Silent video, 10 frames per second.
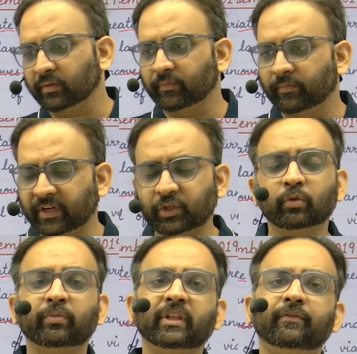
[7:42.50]
what should
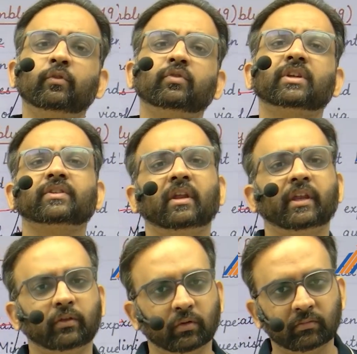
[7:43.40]
be the future
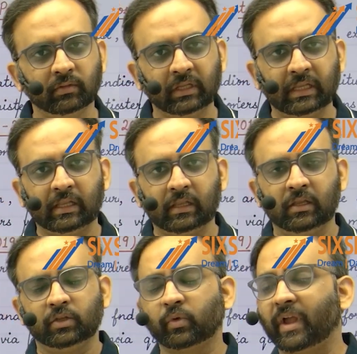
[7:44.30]
scenario.
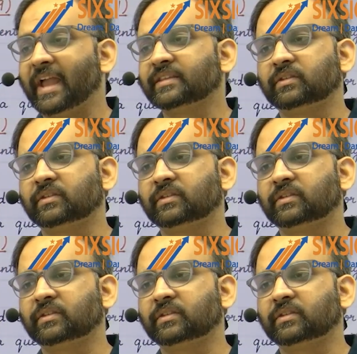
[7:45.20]
So as